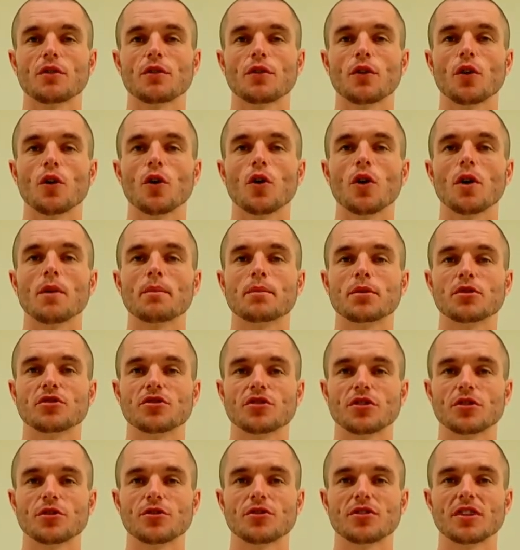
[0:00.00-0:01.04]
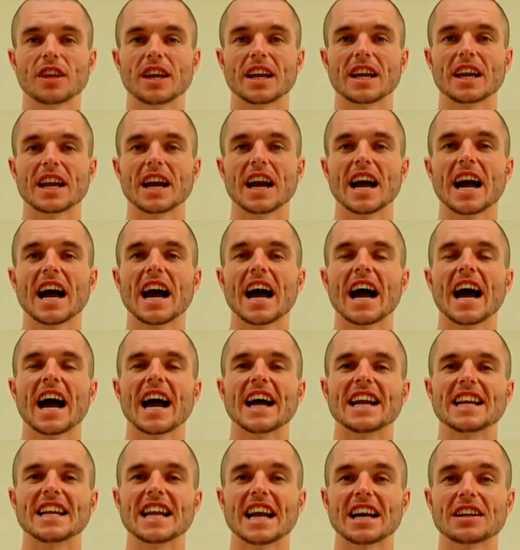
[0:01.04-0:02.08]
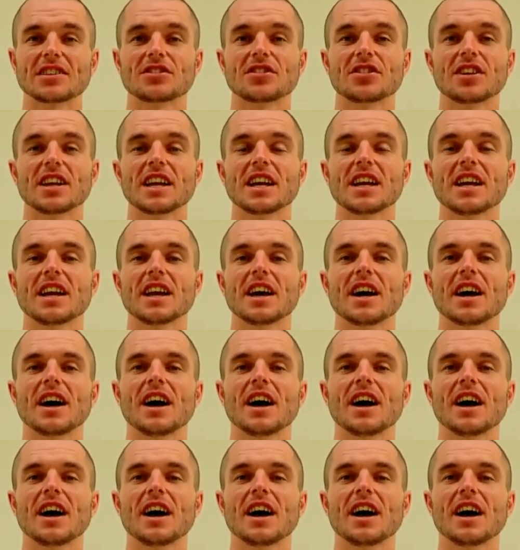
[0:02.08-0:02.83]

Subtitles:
for producing a naturally